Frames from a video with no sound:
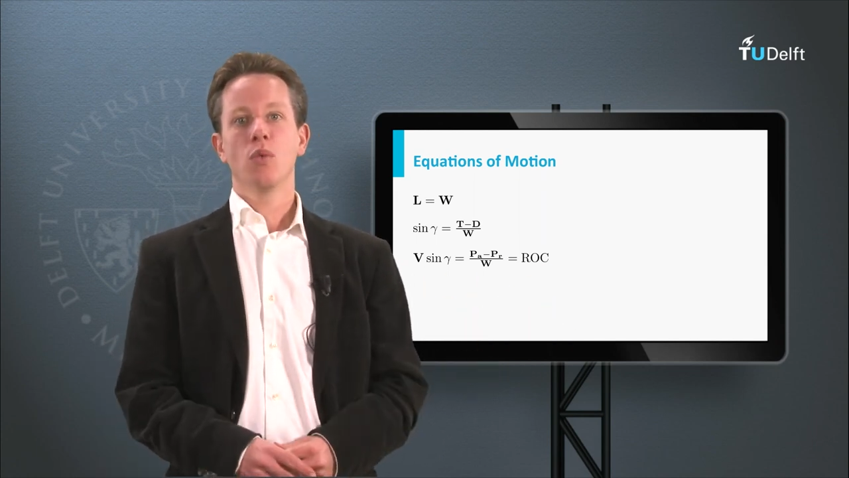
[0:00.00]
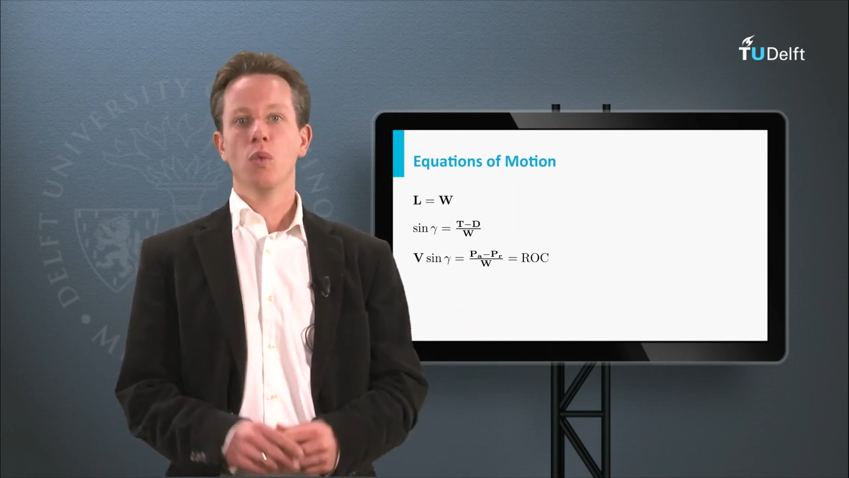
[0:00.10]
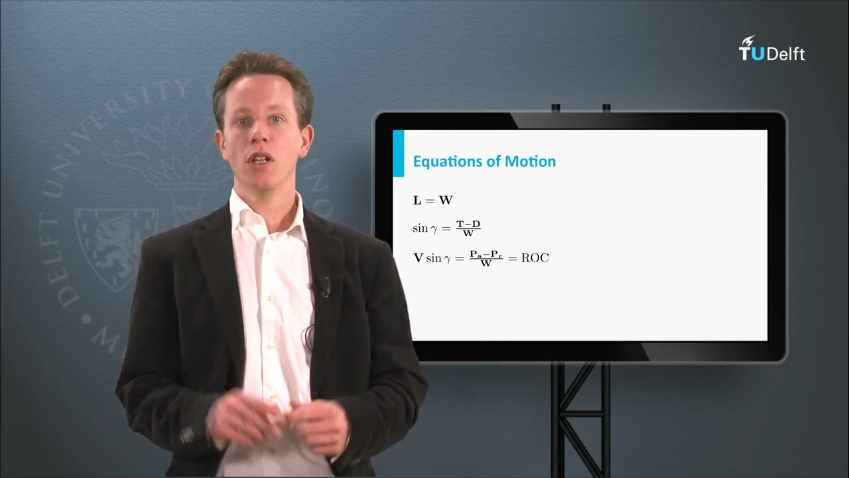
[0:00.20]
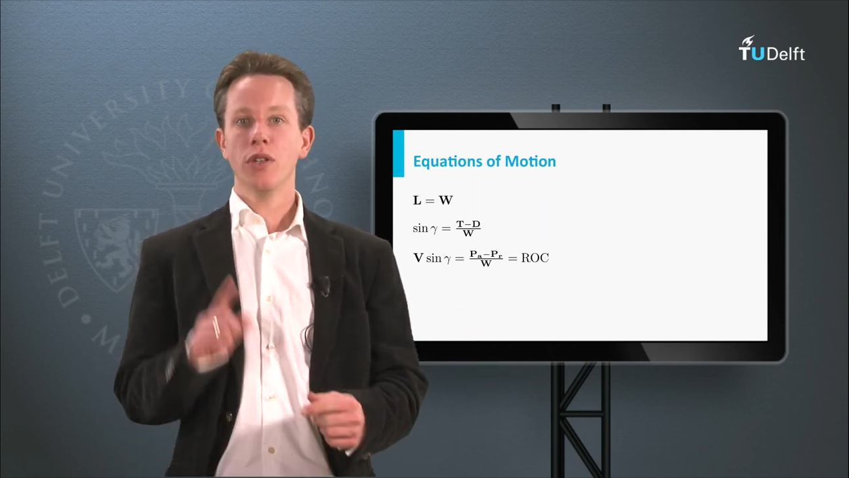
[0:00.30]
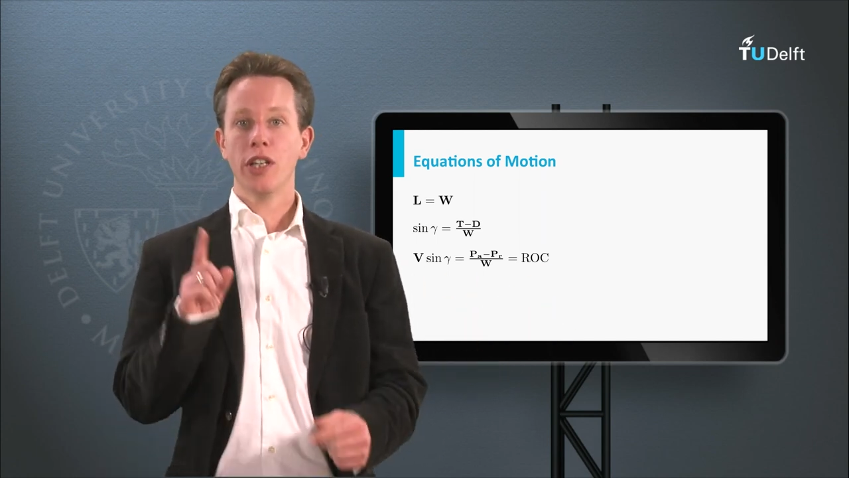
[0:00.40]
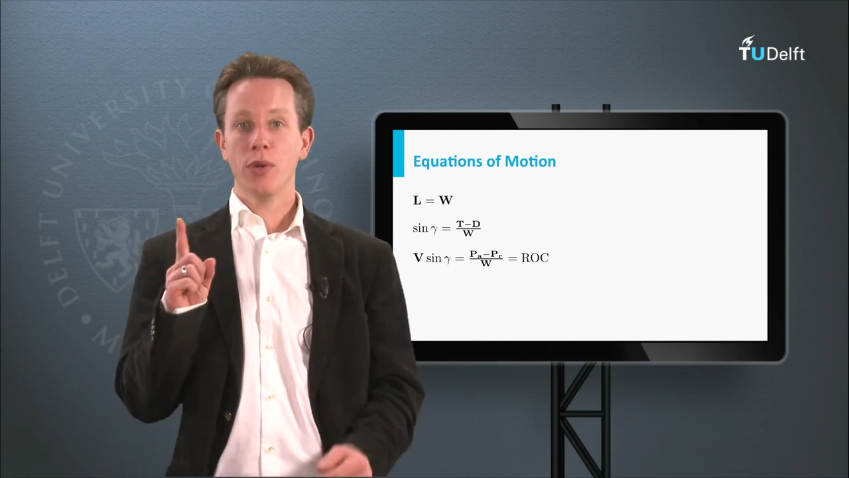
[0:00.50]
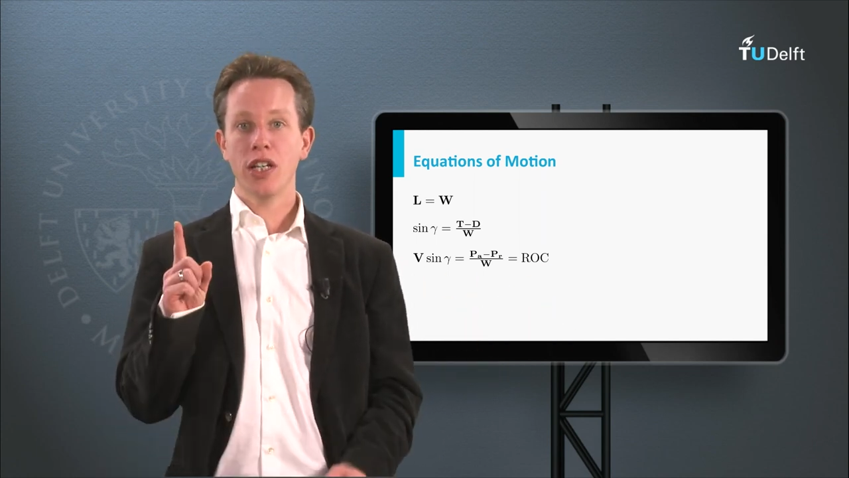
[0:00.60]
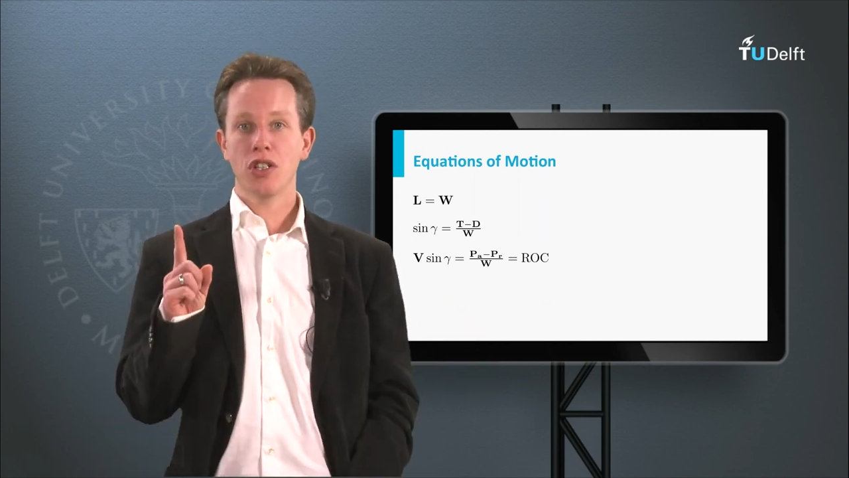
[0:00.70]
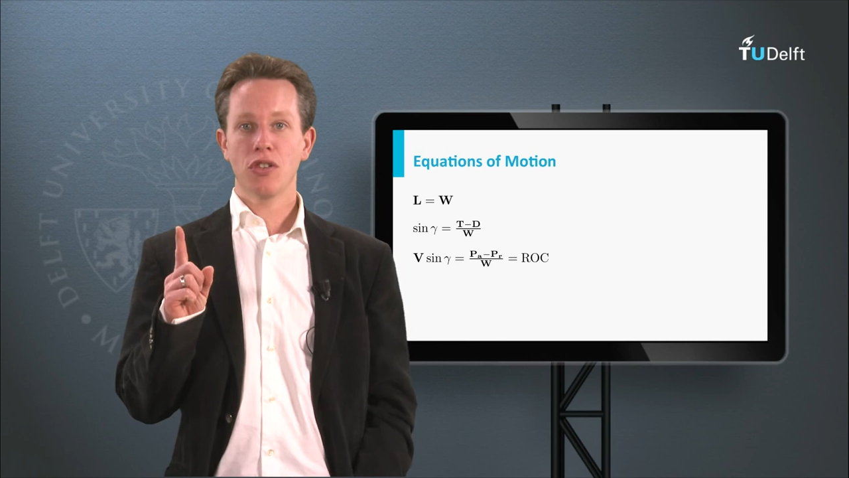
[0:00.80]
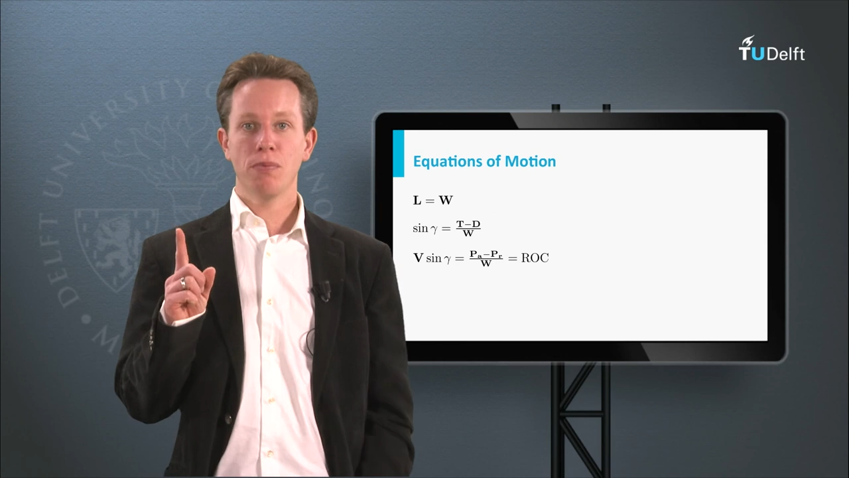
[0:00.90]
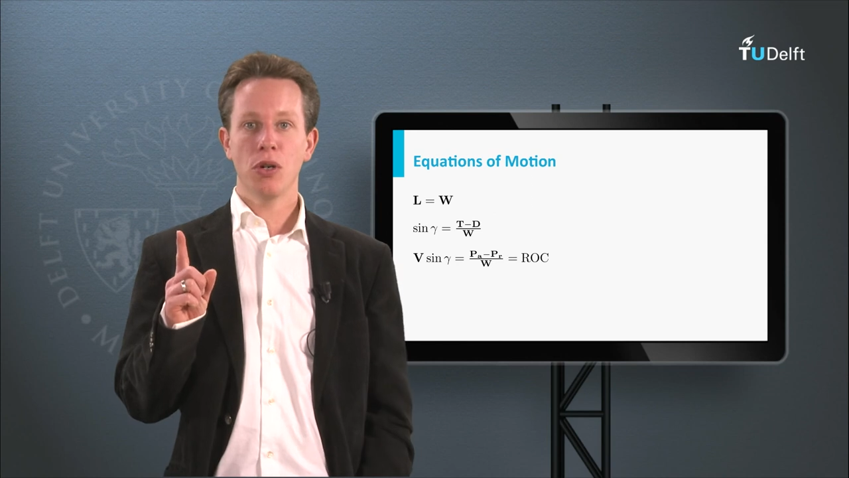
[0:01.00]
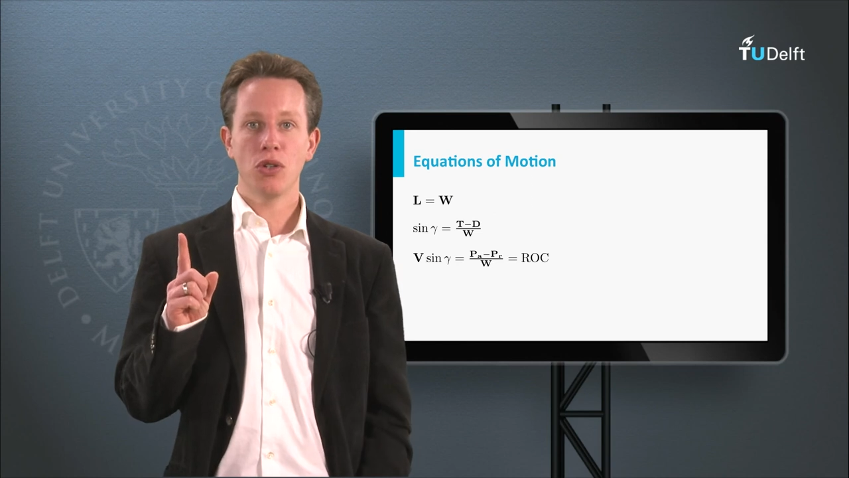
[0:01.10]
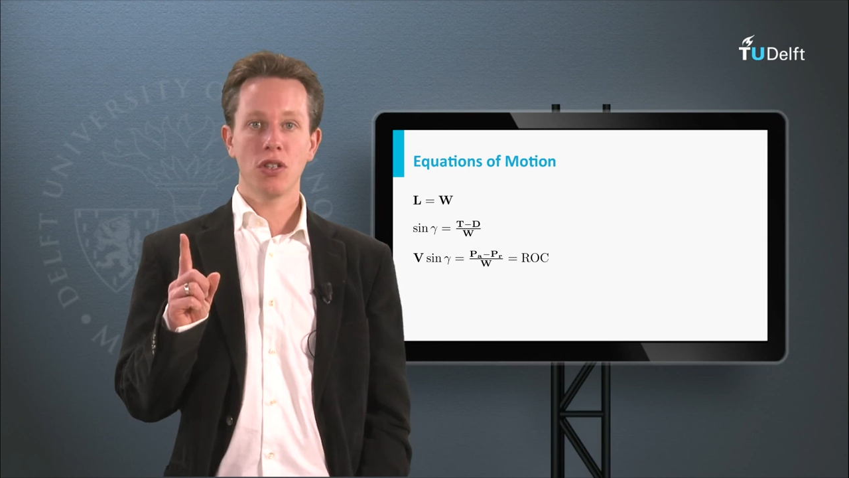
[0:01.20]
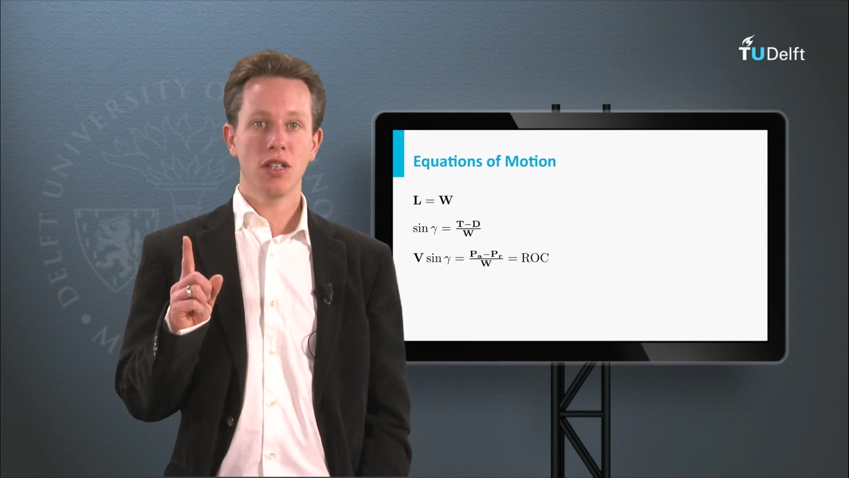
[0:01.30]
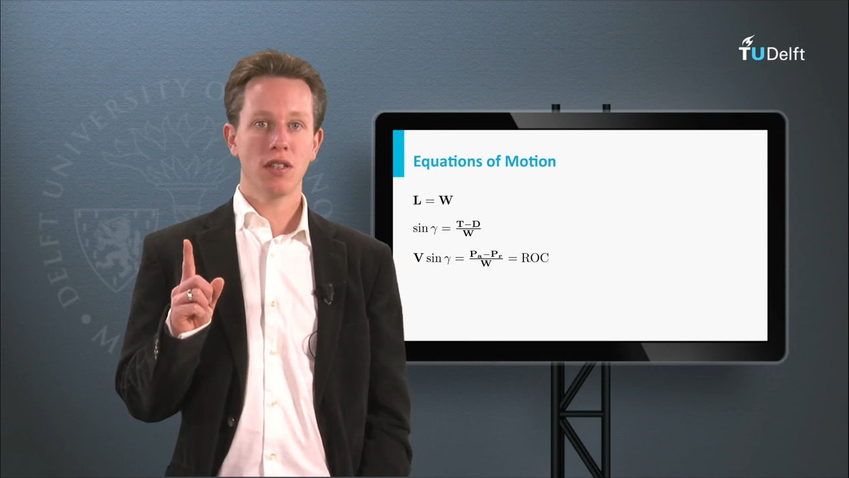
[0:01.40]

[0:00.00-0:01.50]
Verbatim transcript: One equation of motion